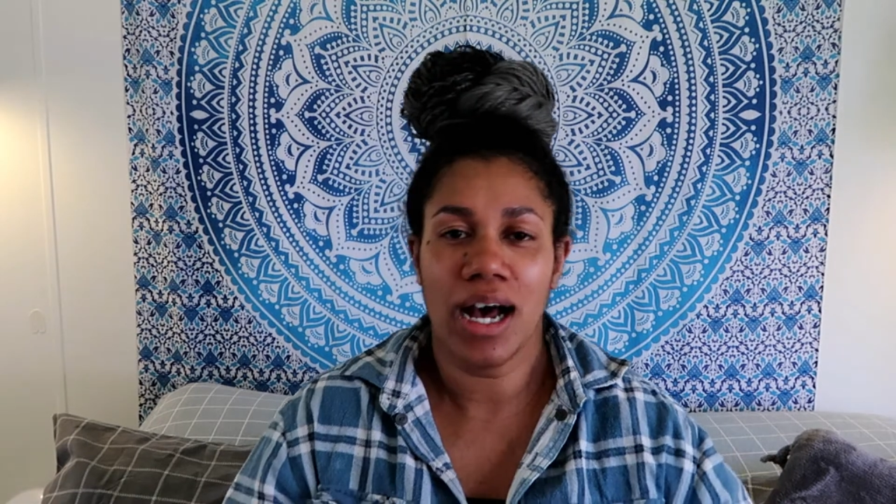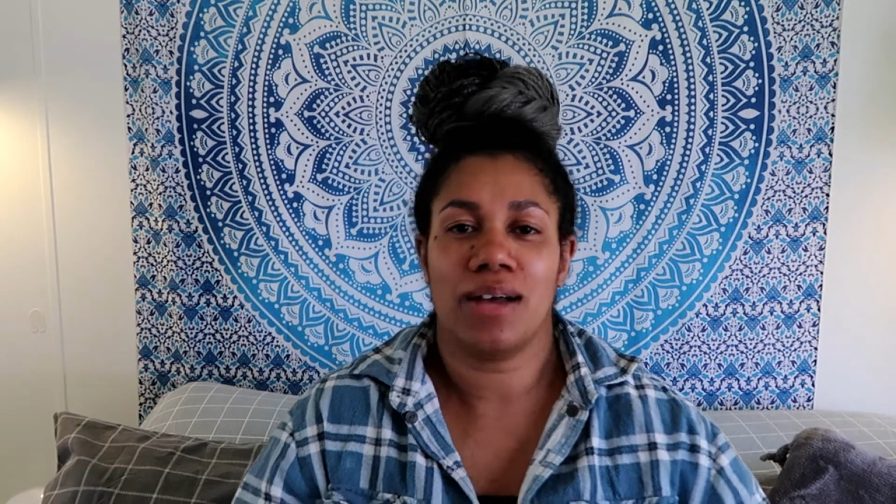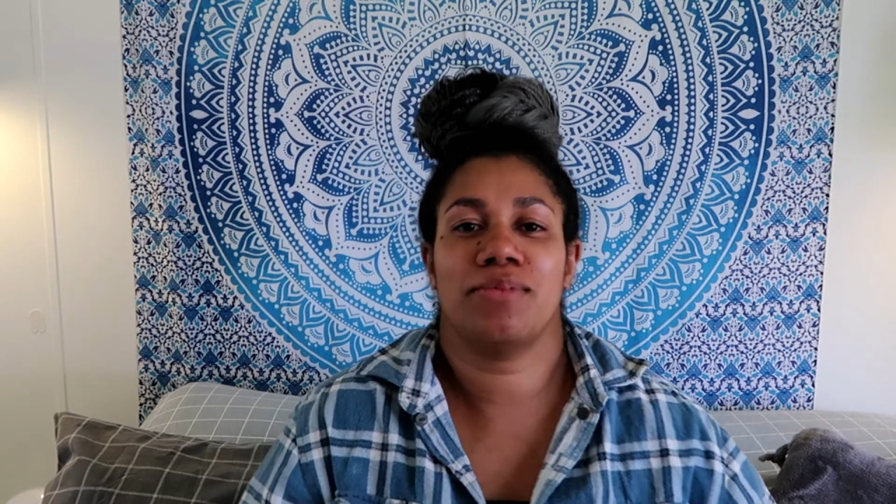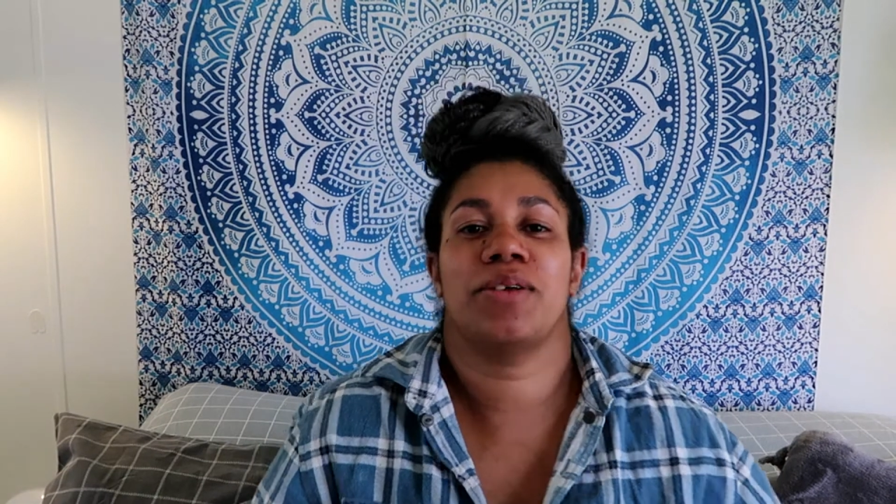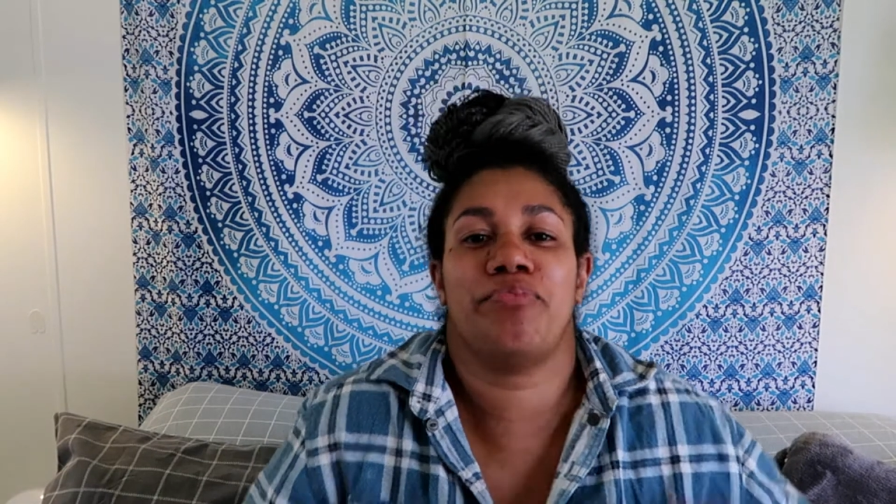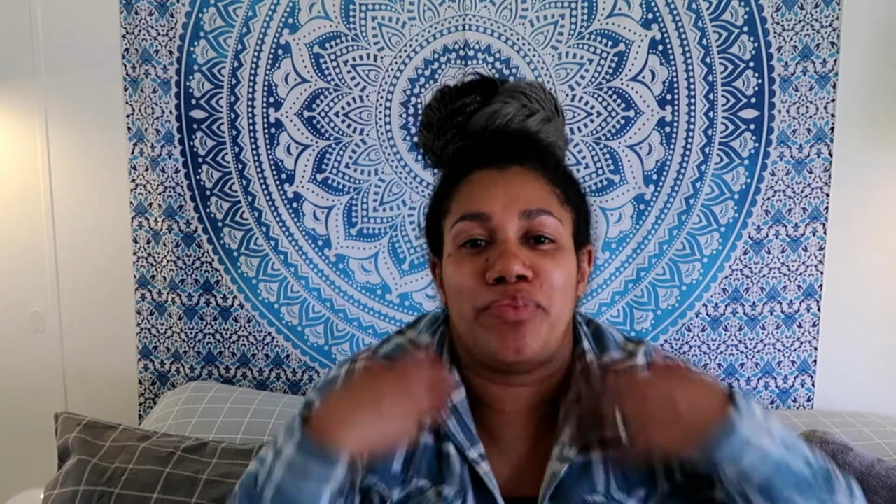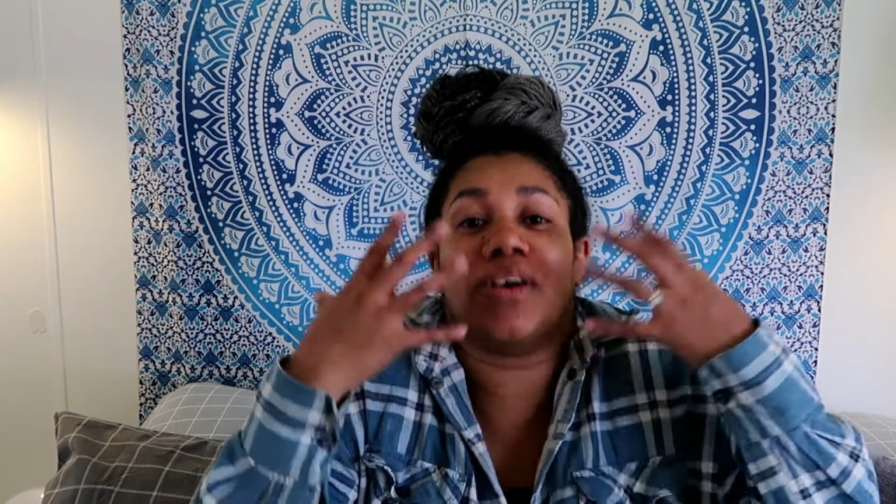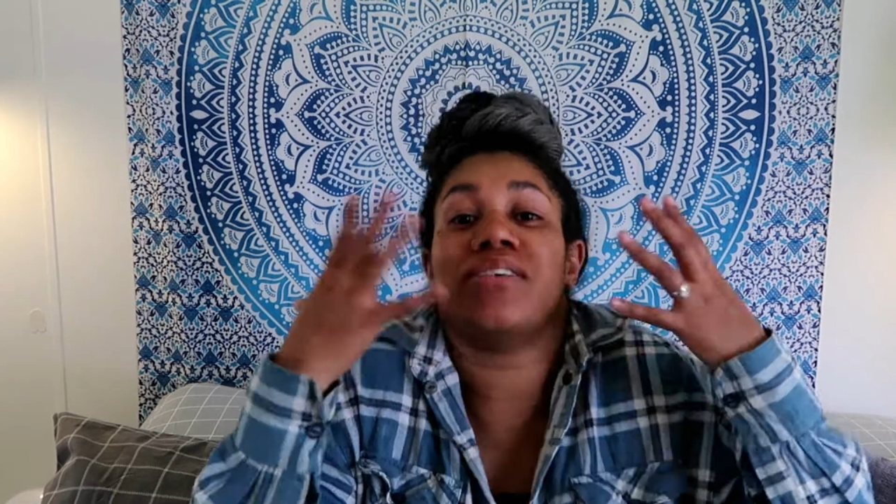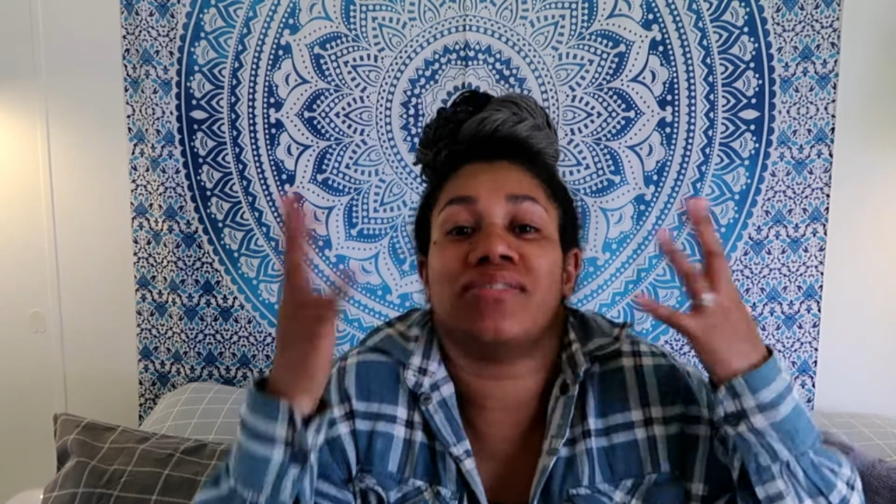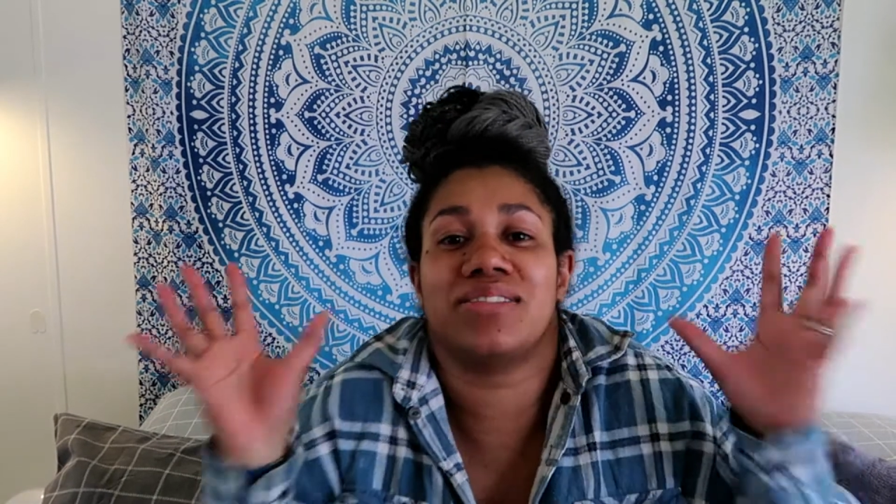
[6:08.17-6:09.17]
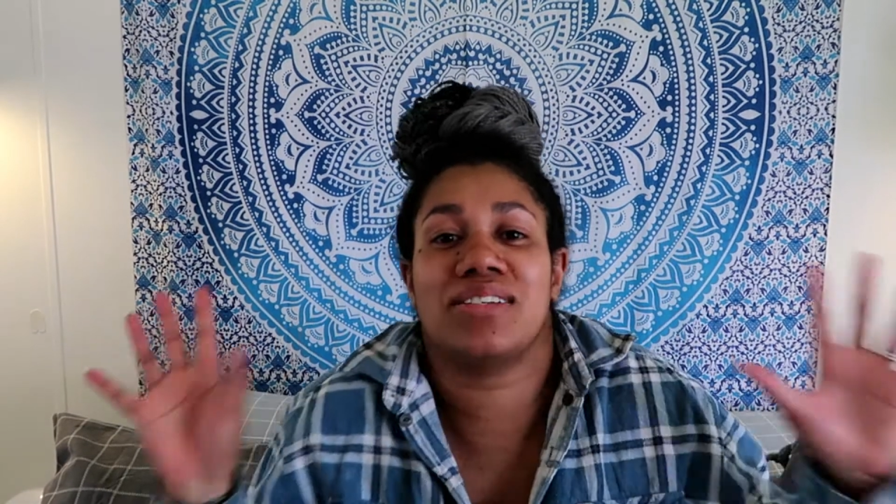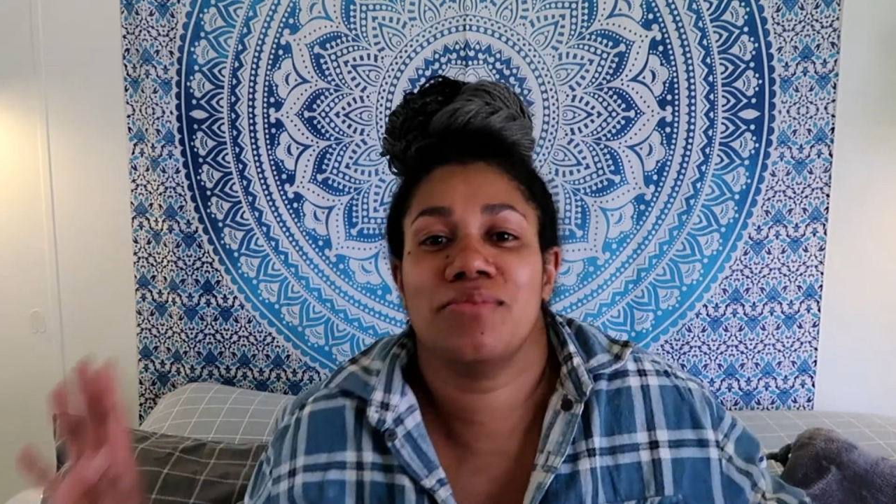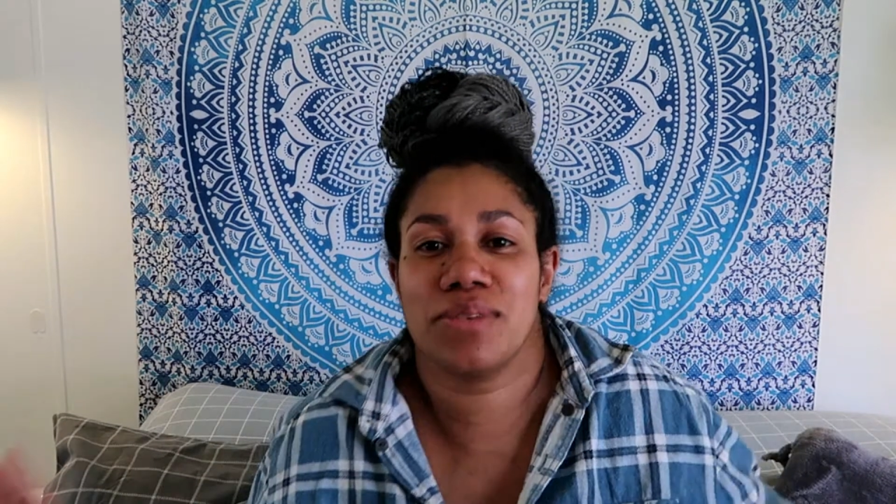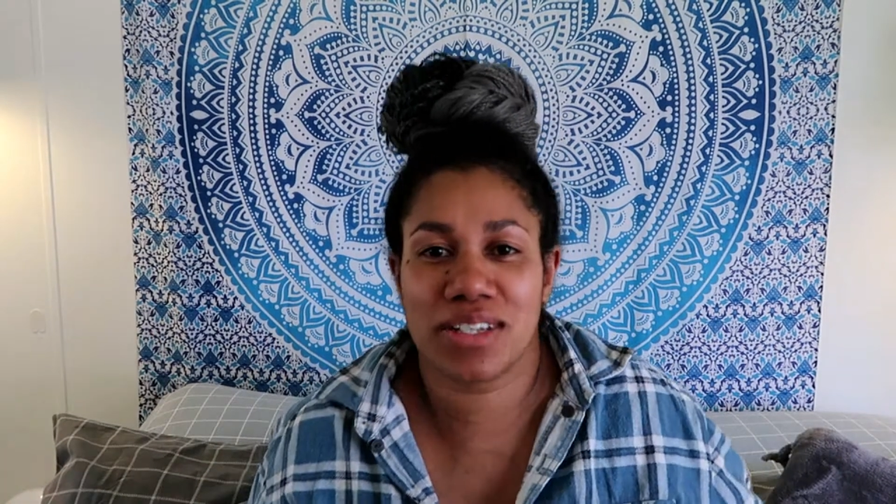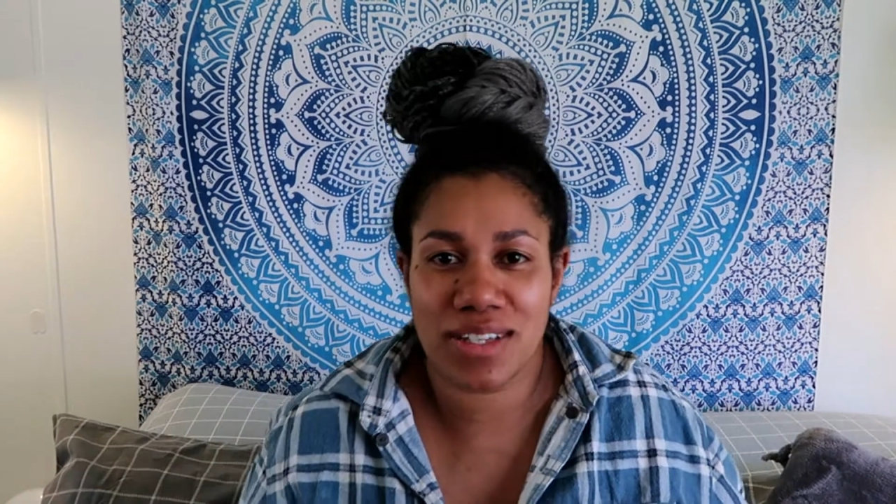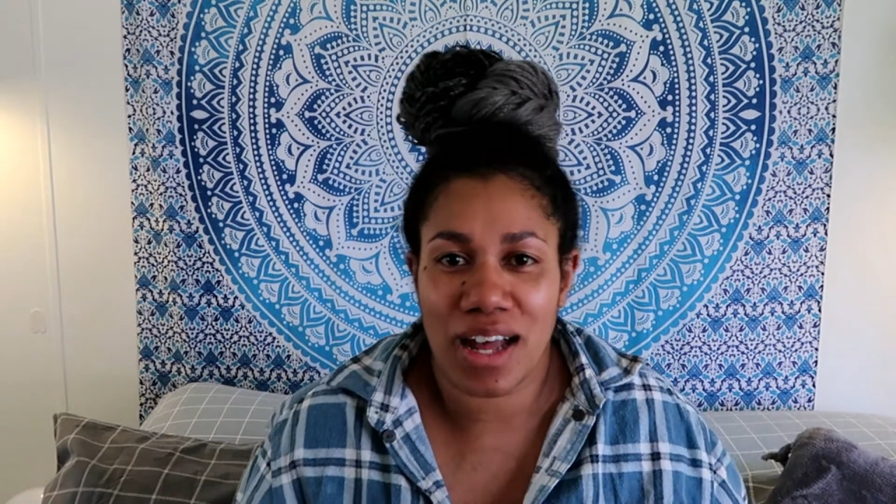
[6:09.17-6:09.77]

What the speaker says: I'm like bursting because